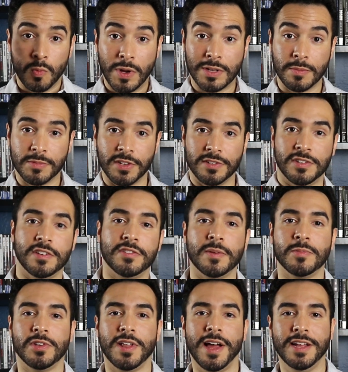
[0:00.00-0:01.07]
Welcome to the
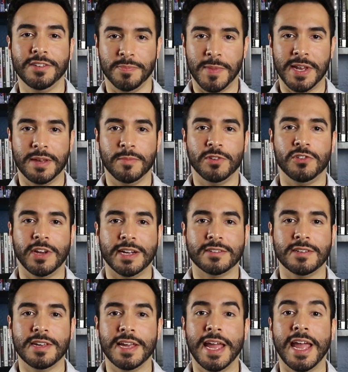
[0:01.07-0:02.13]
Systems Alliance. My name is
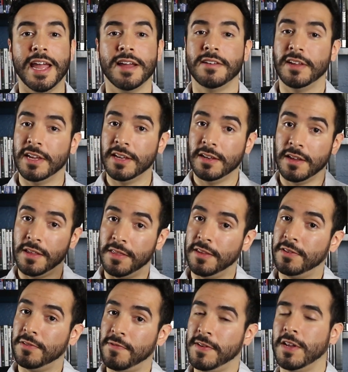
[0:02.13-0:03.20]
Jexy, and in
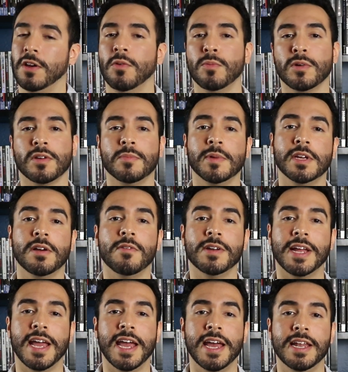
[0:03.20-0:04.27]
this video, we're going to be going
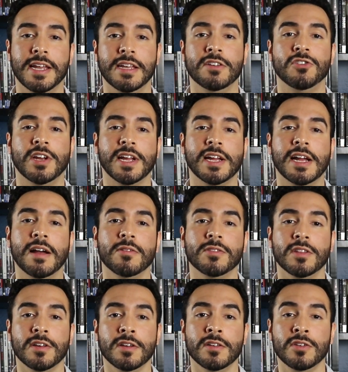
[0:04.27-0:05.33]
ahead and checking out
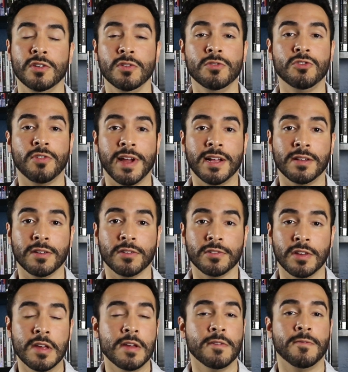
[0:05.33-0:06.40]
the new
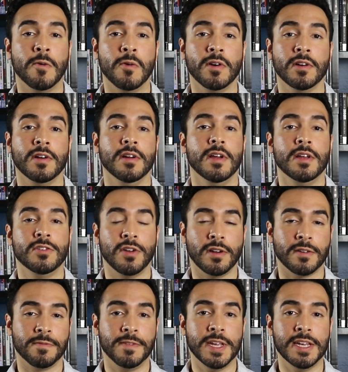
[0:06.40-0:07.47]
trailers for
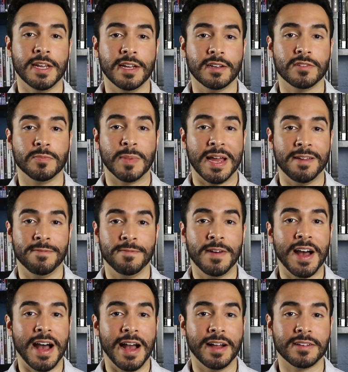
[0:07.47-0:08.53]
Dark Phoenix by
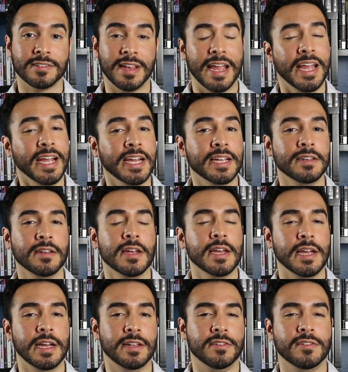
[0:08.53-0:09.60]
Fox, and
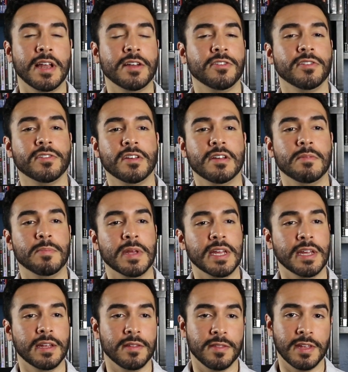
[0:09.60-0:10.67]
it's not just going to
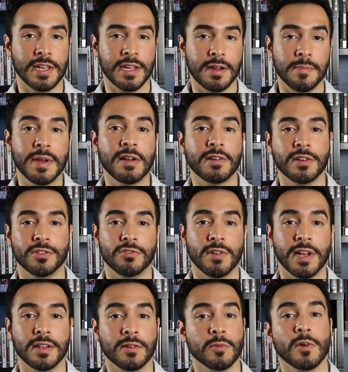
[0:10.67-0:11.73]
be the Americas
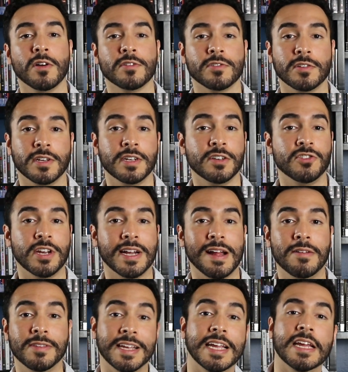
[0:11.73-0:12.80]
trailer, we're also going to check
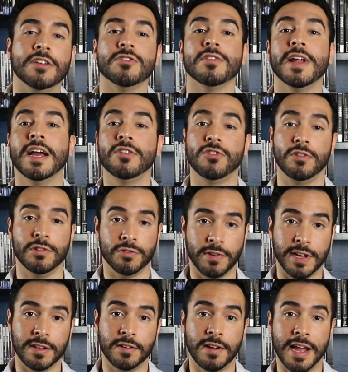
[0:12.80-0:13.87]
out the international
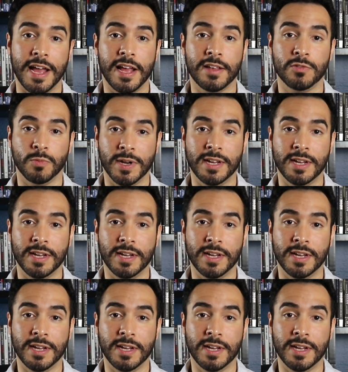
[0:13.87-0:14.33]
trailer as